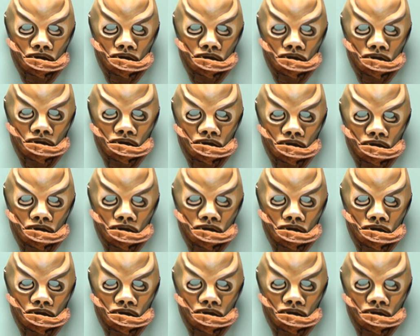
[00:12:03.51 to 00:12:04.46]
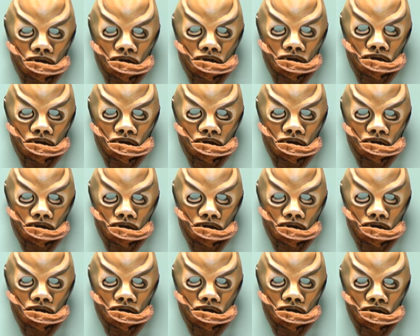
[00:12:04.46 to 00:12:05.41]

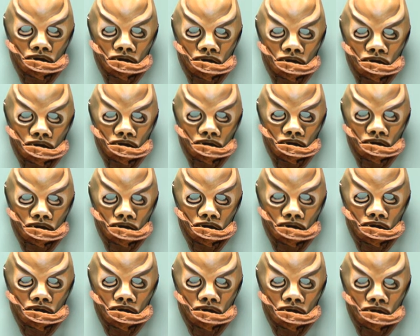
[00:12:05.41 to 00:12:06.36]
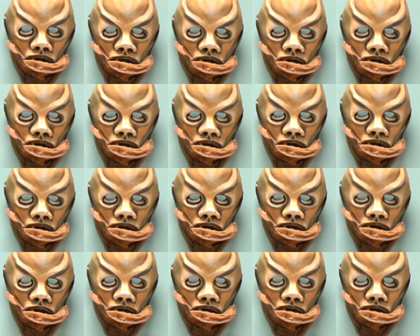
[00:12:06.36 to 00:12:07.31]

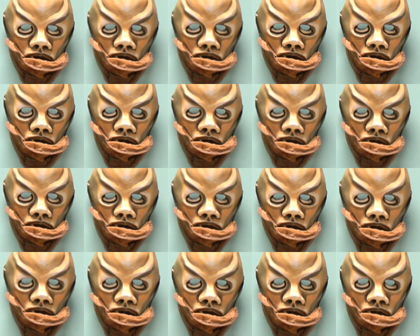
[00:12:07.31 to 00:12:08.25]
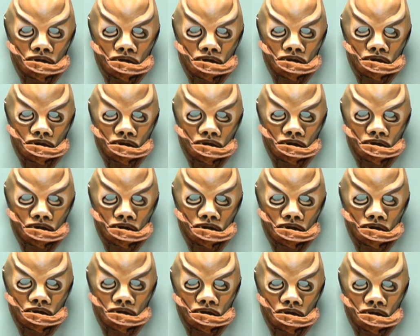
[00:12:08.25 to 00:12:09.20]

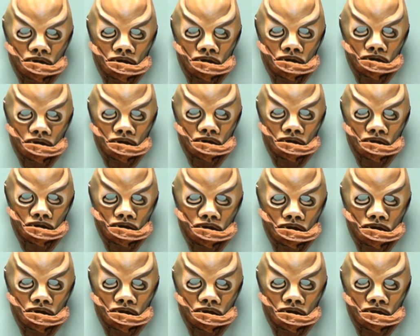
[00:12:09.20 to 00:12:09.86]
No words are spoken by the person on screen.